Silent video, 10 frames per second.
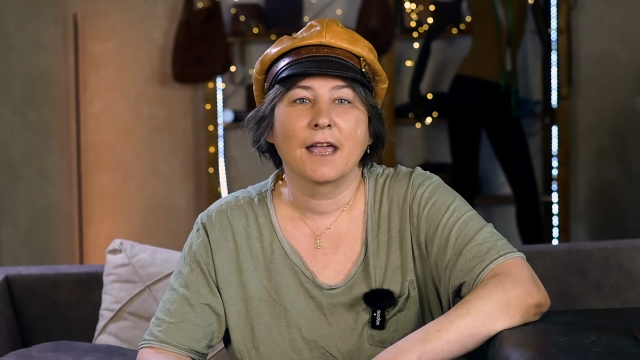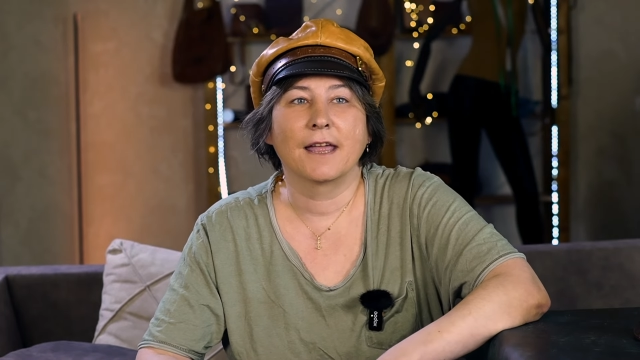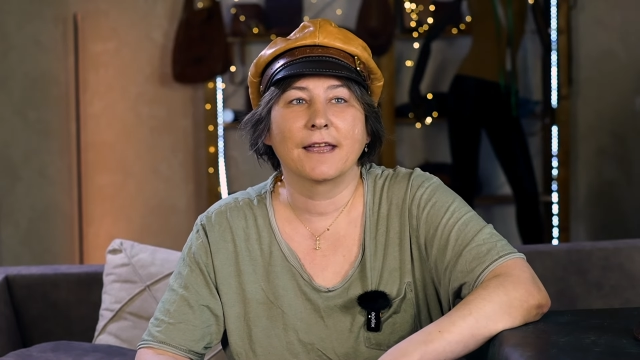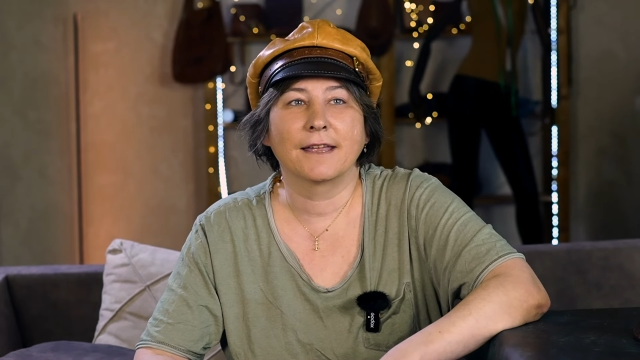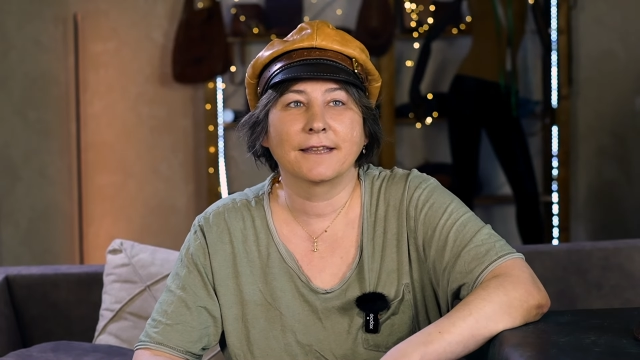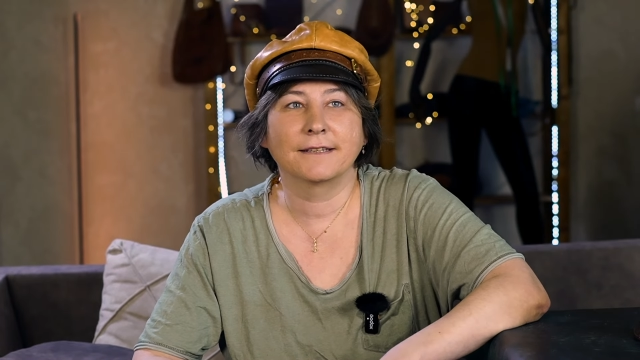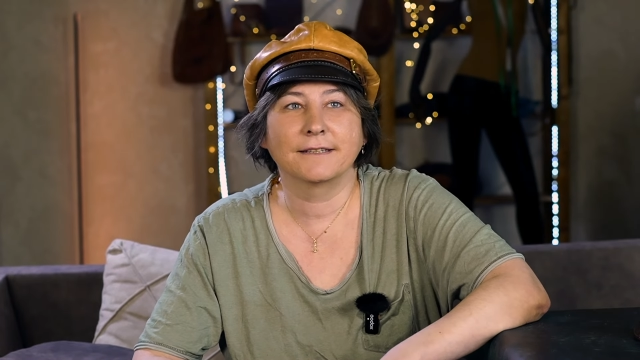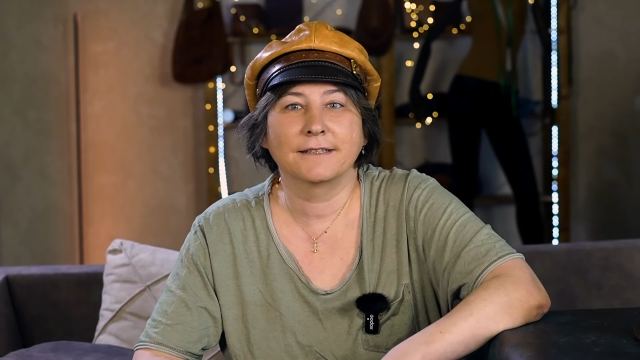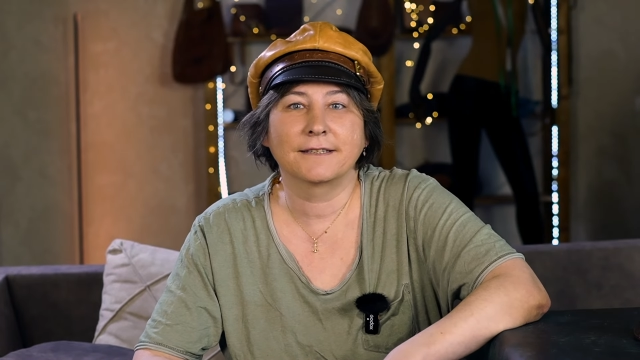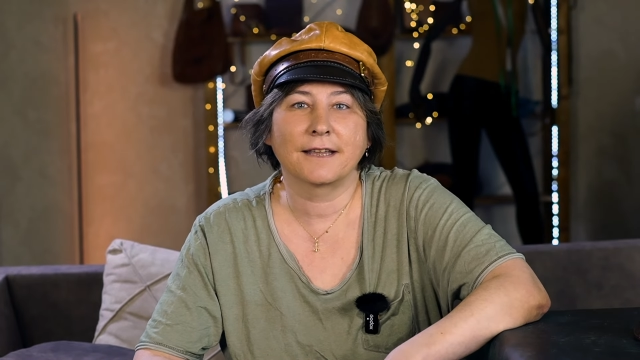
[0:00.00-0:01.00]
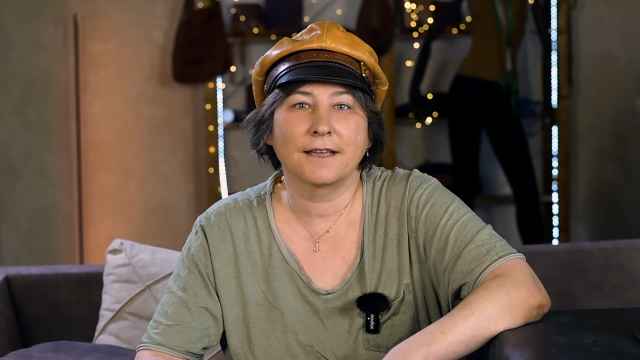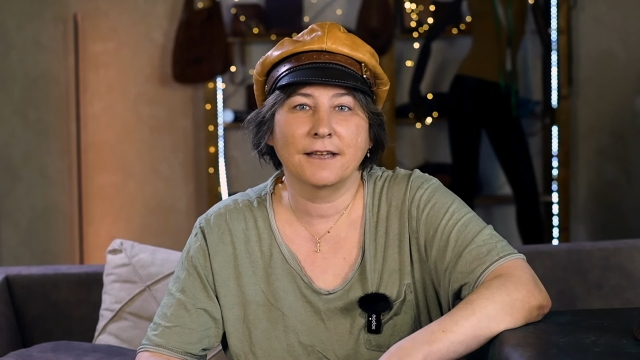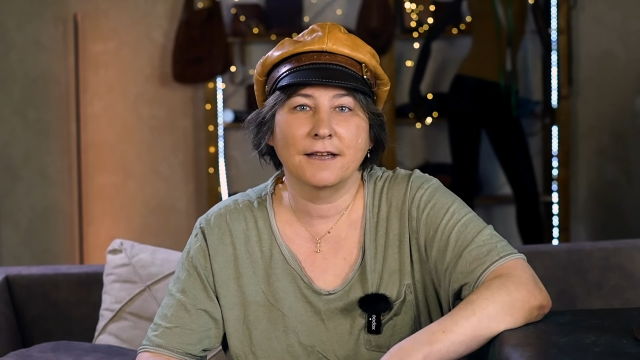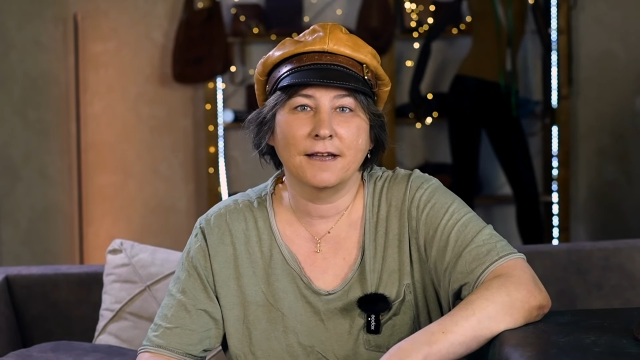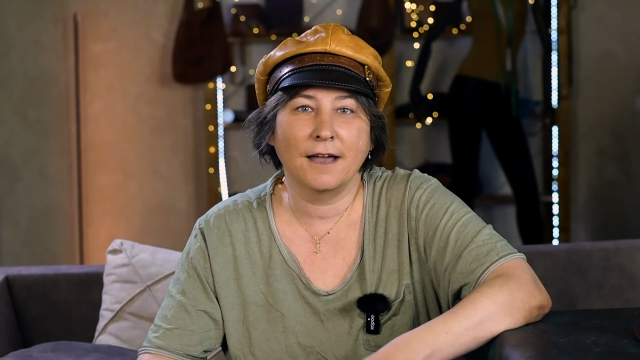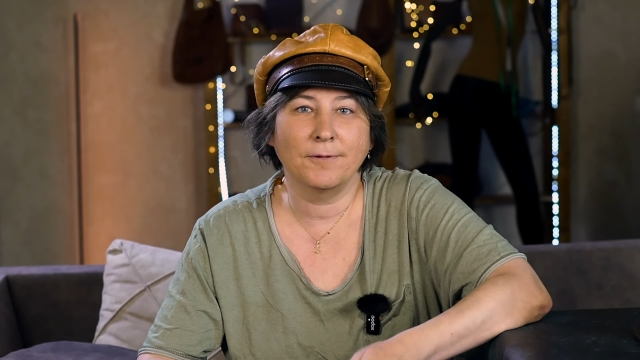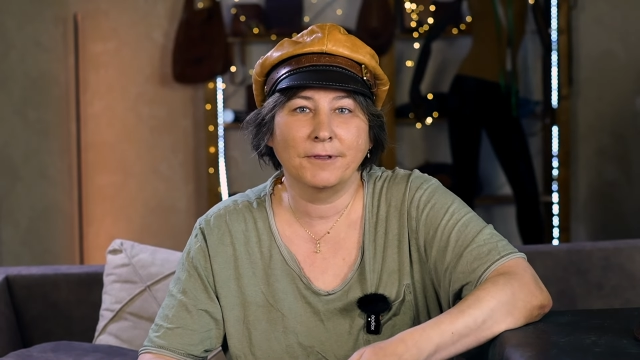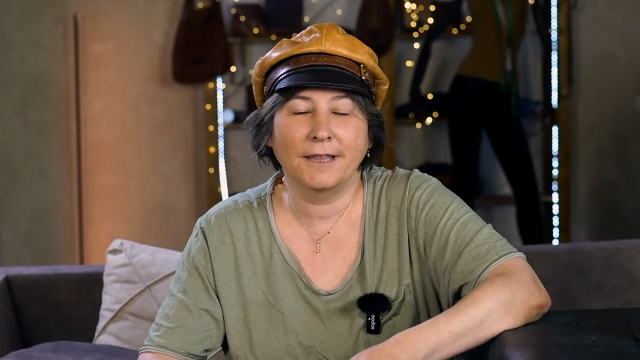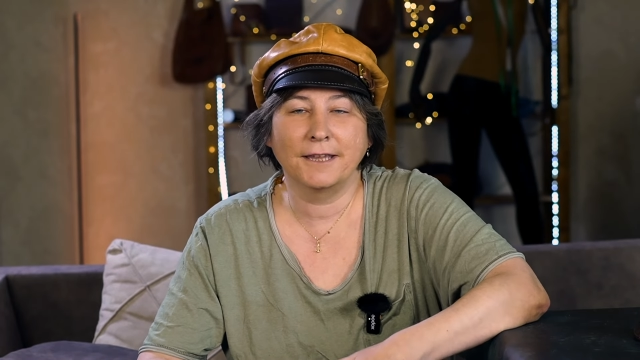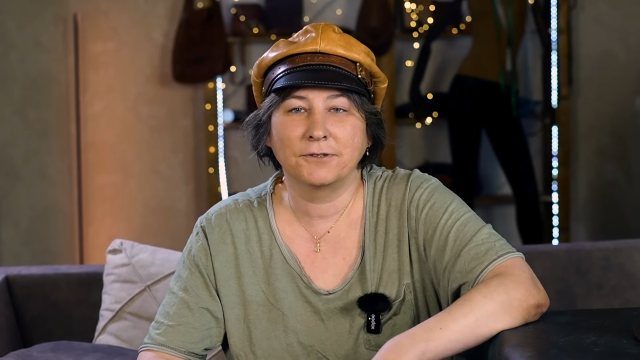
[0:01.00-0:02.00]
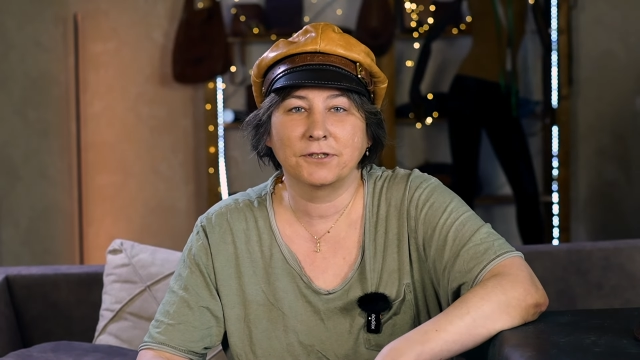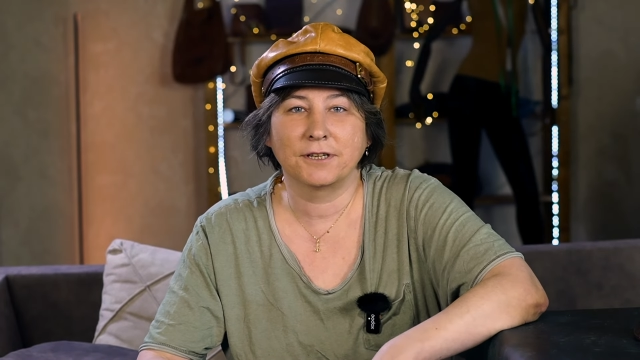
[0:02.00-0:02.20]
and I would like to